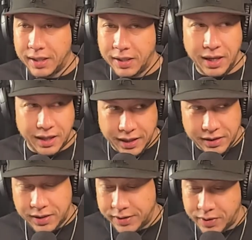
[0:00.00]
yeah, like
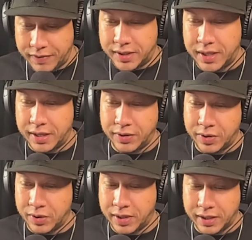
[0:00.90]
like Travis said. You
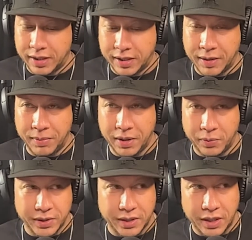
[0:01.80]
know, like like give me a
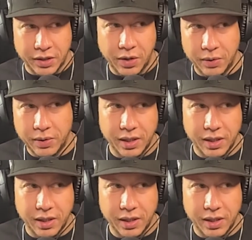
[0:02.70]
whiskey and Coke,